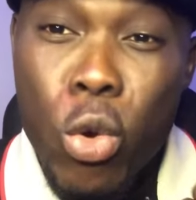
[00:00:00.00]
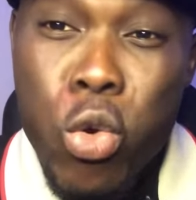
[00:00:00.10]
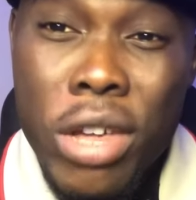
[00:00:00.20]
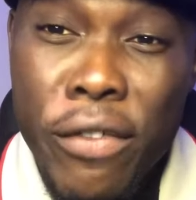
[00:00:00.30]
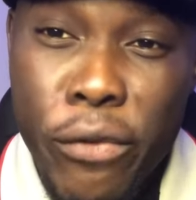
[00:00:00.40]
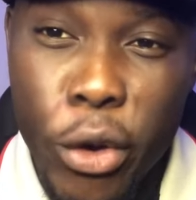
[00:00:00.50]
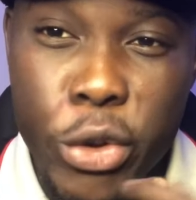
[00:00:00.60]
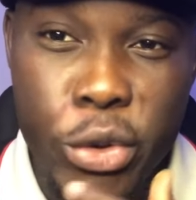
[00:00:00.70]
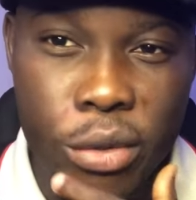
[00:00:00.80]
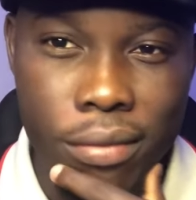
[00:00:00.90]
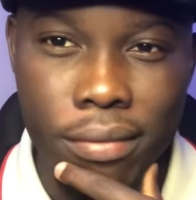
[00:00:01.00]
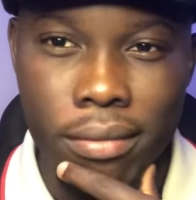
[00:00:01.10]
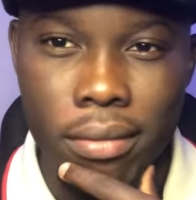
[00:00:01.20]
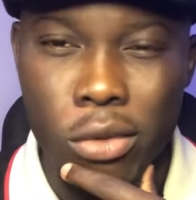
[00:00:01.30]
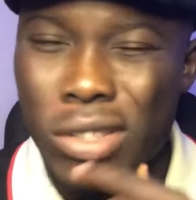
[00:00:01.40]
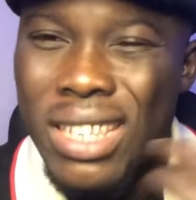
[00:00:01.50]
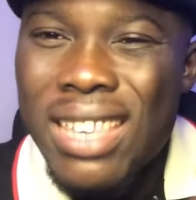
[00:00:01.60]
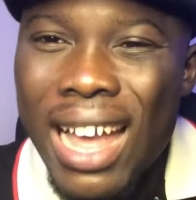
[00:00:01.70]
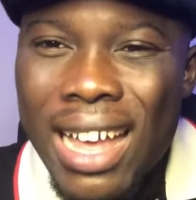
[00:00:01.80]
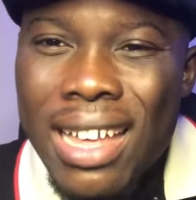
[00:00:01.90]
Cooking for you. Those
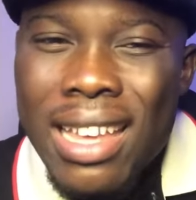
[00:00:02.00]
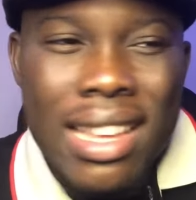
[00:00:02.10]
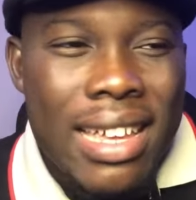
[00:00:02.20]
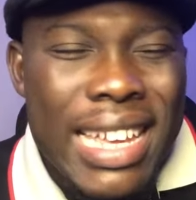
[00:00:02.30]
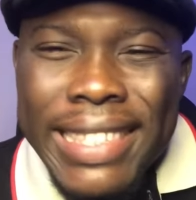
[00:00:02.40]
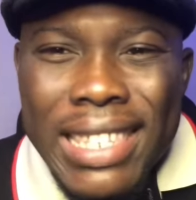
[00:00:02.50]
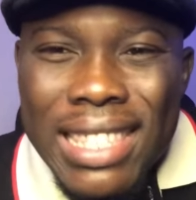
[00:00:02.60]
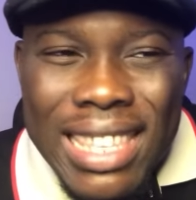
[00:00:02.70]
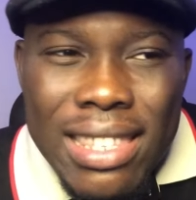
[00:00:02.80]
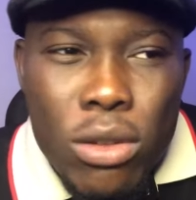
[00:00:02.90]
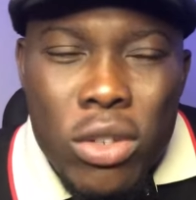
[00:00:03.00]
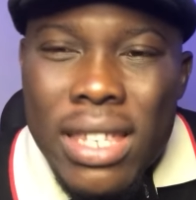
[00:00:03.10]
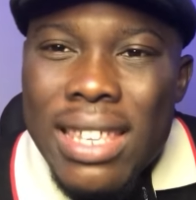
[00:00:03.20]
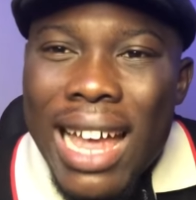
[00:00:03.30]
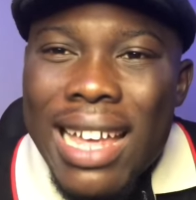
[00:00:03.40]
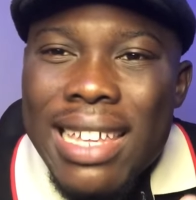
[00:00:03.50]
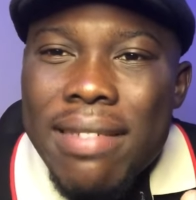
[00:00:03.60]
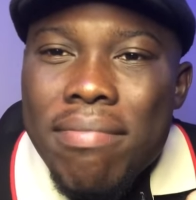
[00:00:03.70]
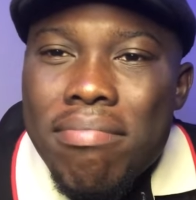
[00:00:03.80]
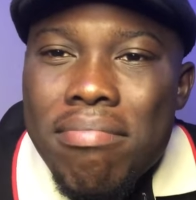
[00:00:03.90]
things are
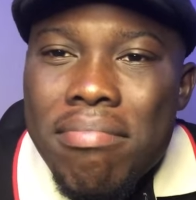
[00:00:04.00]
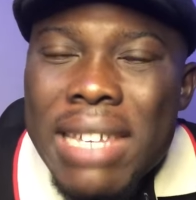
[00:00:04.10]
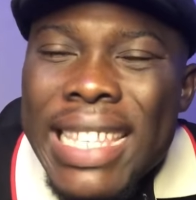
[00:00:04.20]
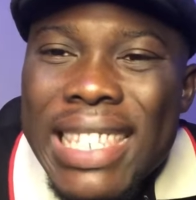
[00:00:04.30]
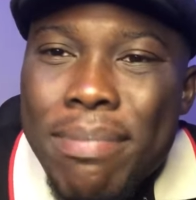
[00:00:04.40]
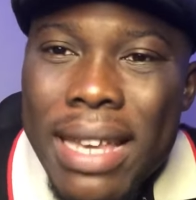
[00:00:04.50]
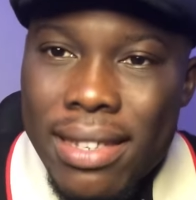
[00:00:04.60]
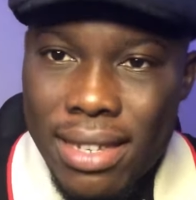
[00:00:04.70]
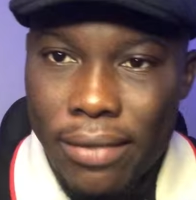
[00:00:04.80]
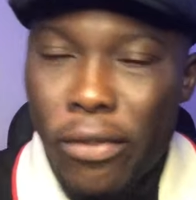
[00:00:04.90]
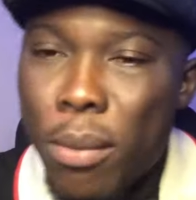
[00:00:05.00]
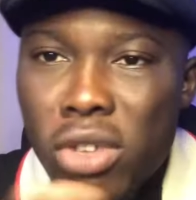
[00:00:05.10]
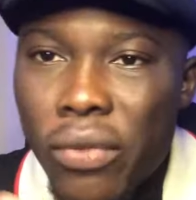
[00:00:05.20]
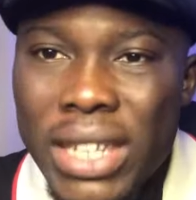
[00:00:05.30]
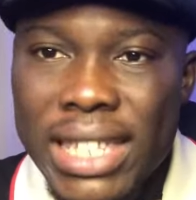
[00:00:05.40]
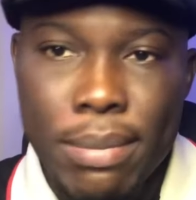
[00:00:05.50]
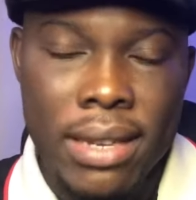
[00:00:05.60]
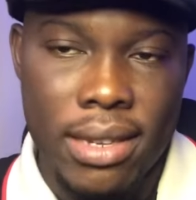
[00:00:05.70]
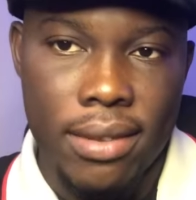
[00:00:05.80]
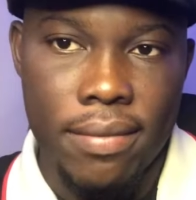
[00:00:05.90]
intimacy, forms of
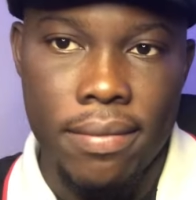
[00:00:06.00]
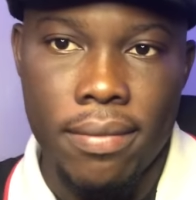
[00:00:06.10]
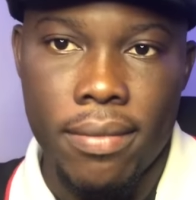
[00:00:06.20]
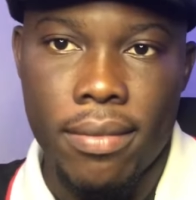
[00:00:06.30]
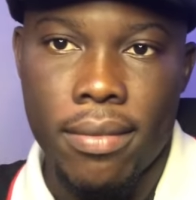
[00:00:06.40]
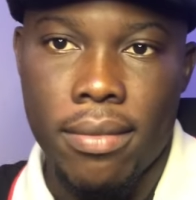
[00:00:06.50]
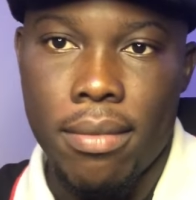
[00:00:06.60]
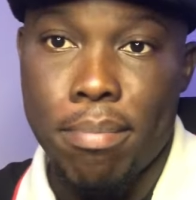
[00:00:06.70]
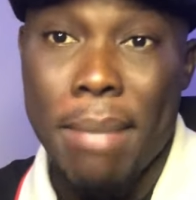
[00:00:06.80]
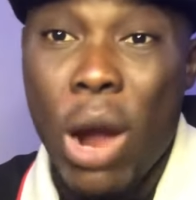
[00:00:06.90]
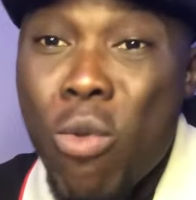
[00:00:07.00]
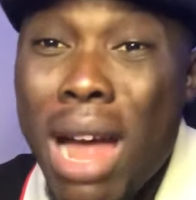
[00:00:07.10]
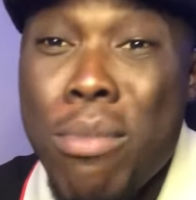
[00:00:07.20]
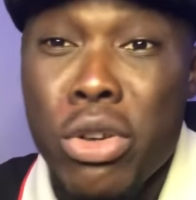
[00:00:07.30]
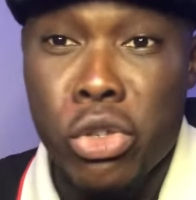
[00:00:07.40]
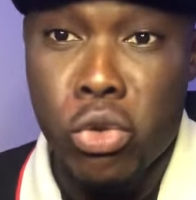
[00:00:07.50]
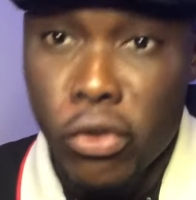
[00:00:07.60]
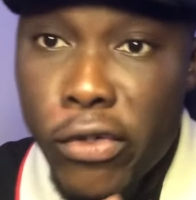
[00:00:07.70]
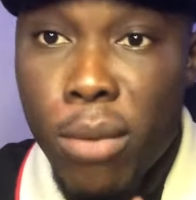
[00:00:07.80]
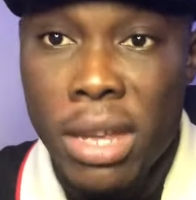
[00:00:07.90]
intimacy. My woman must
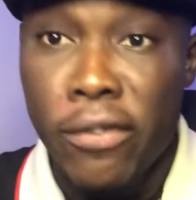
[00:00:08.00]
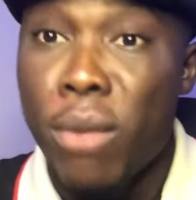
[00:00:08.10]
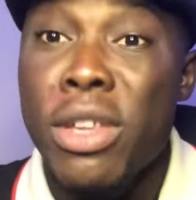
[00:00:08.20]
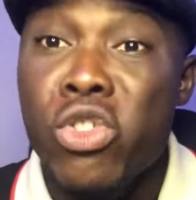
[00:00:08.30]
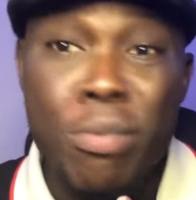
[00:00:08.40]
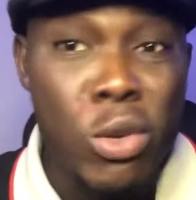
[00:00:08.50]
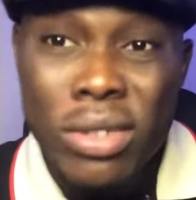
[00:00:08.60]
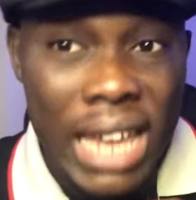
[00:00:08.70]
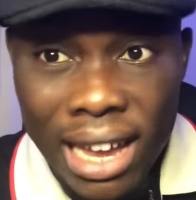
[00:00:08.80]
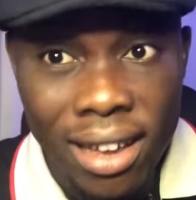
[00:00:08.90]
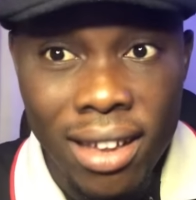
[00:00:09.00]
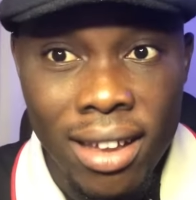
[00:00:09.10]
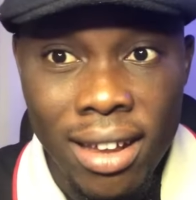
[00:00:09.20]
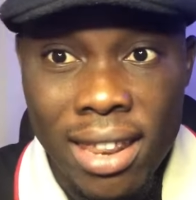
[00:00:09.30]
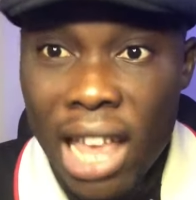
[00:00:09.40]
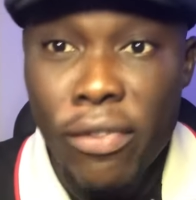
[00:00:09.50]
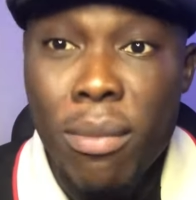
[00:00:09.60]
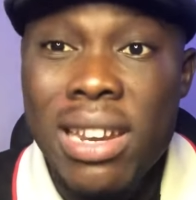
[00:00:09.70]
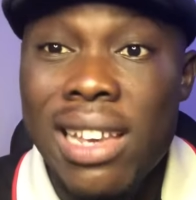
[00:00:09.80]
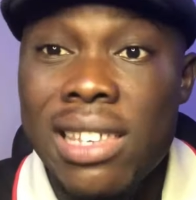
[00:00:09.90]
cook for me to be with her. That
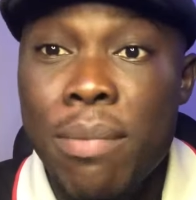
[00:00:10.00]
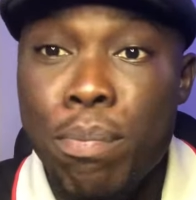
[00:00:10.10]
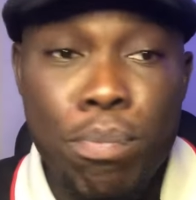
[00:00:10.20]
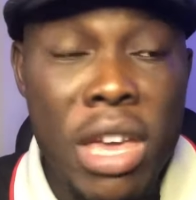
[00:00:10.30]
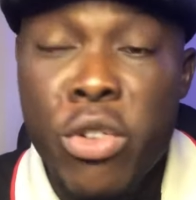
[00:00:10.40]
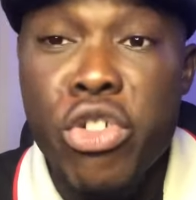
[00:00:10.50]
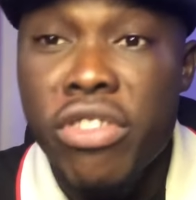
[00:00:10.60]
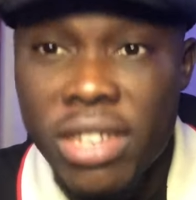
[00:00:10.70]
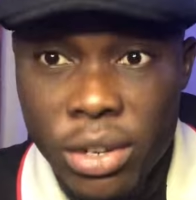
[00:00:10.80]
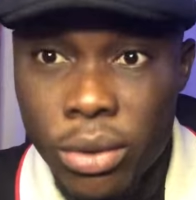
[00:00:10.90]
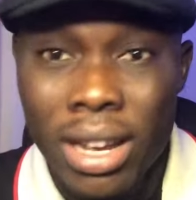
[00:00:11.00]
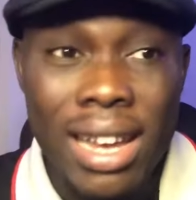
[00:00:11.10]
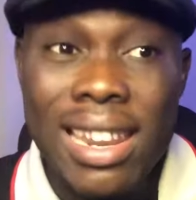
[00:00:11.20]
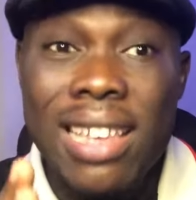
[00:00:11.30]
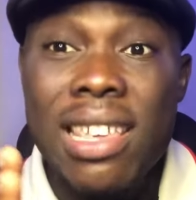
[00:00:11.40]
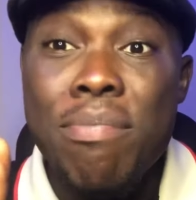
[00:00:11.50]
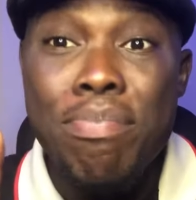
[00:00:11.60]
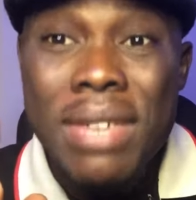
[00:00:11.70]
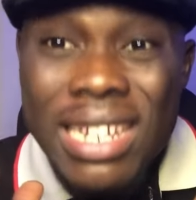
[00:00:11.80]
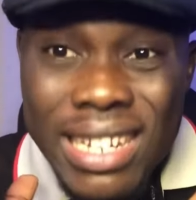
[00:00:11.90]
for me, that's a huge deal. That's a
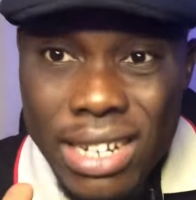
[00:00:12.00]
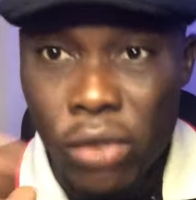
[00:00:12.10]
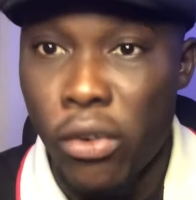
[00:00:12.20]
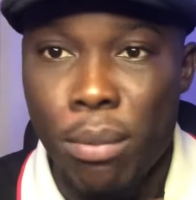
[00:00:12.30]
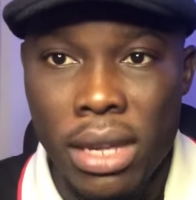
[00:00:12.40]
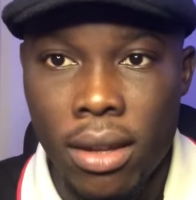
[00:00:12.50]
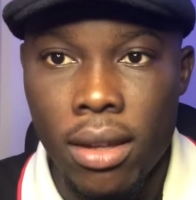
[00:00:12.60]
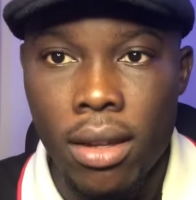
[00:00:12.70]
big deal for me.